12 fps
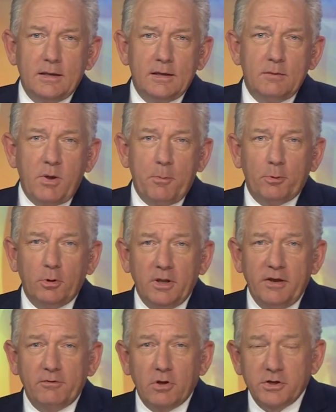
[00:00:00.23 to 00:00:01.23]
People who
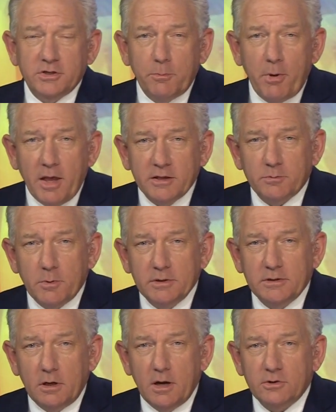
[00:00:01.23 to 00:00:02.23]
live close to Palm Springs
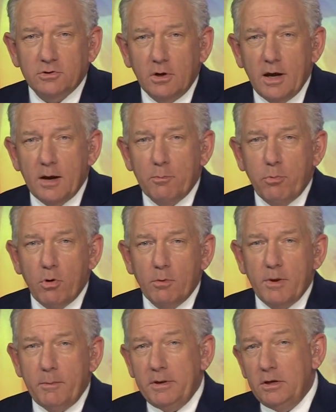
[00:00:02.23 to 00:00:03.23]
International Airport
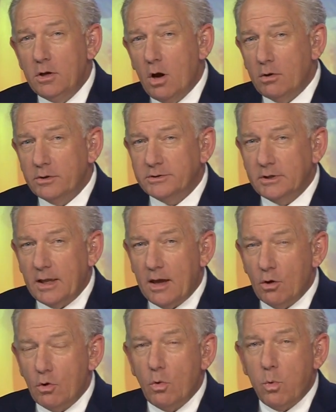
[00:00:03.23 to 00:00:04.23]
may be noticing how
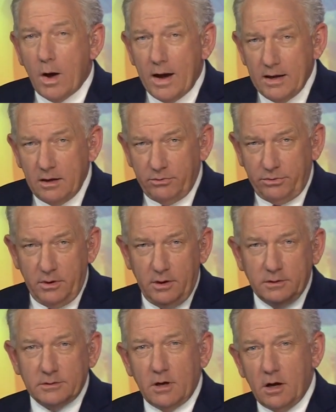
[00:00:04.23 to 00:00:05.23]
quiet
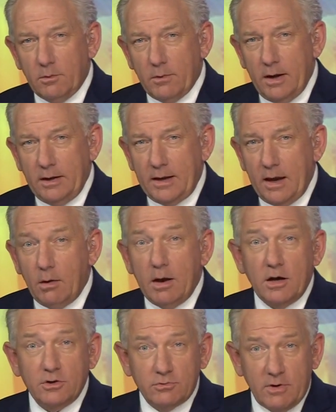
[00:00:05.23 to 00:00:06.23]
things are right now.
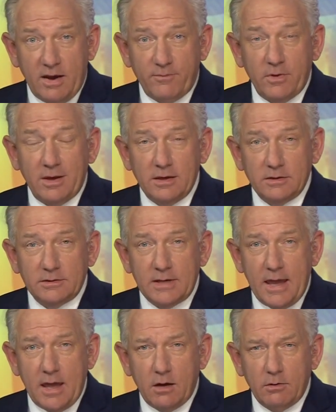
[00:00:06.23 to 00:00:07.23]
Air traffic is
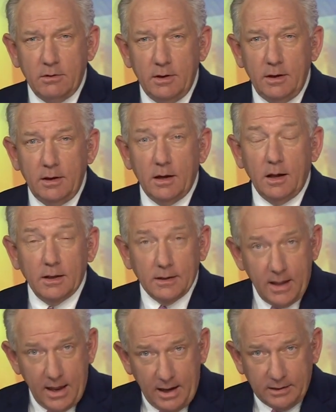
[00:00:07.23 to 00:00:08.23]
down a
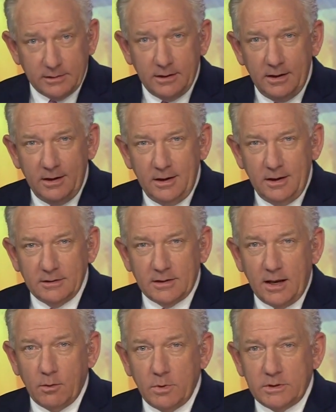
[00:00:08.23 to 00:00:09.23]
lot.
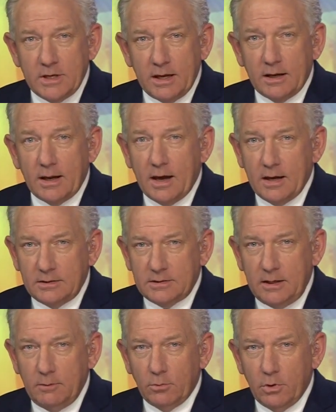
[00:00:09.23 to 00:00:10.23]
Tonight, we take an
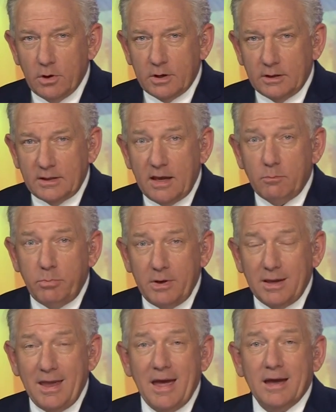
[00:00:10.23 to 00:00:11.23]
I-team look at that
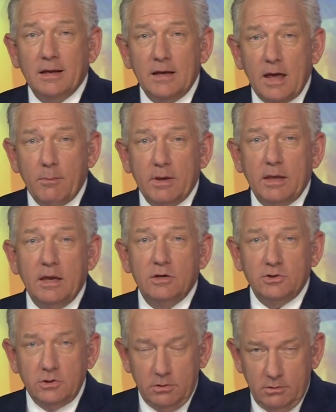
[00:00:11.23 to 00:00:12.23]
big economic
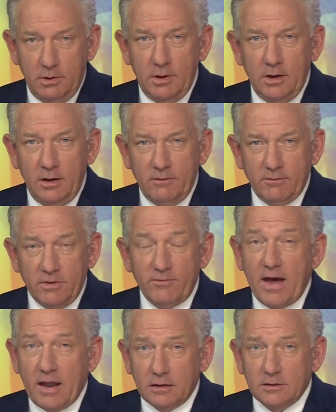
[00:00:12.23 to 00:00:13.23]
issue for the
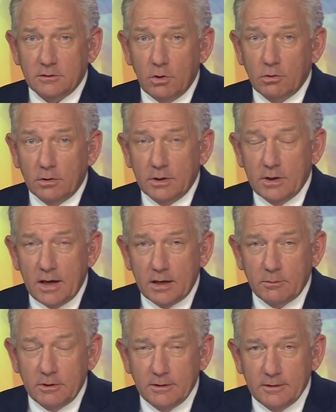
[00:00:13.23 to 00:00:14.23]
Valley's local economy.